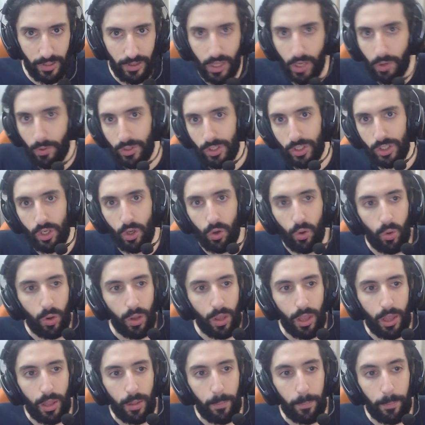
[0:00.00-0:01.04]
There is no
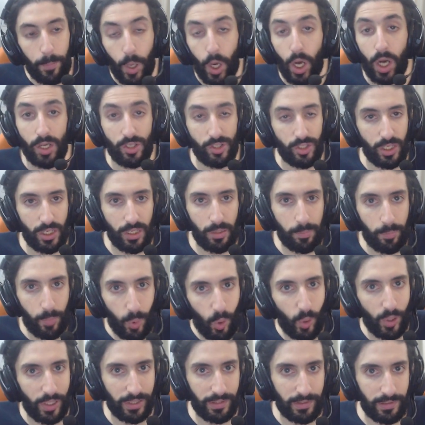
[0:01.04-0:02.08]
pausing
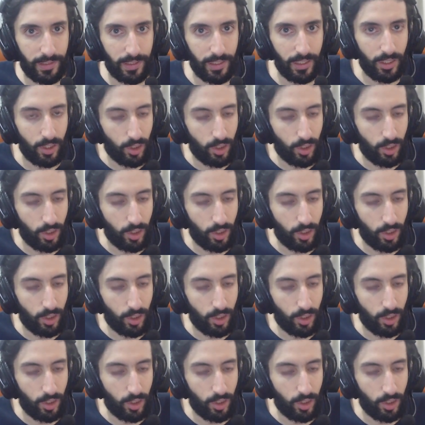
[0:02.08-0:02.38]
point.